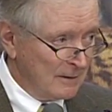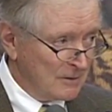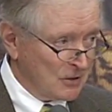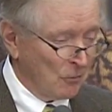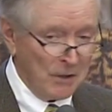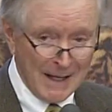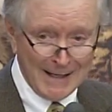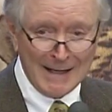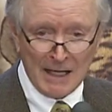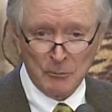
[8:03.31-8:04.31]
So
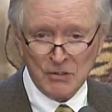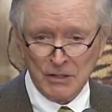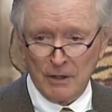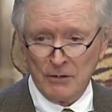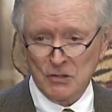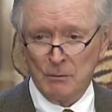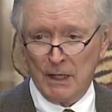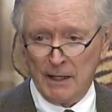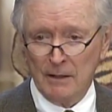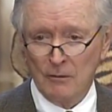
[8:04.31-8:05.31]
99% of this
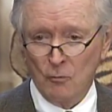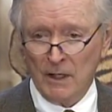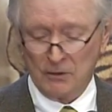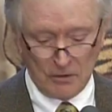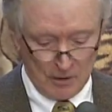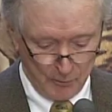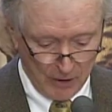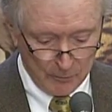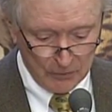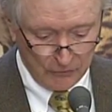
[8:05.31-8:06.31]
money went to the
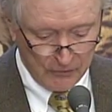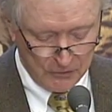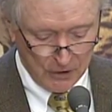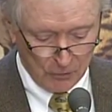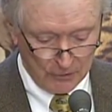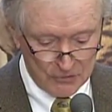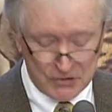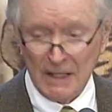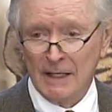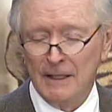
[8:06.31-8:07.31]
purpose the donor
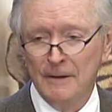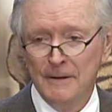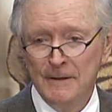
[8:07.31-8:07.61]
said.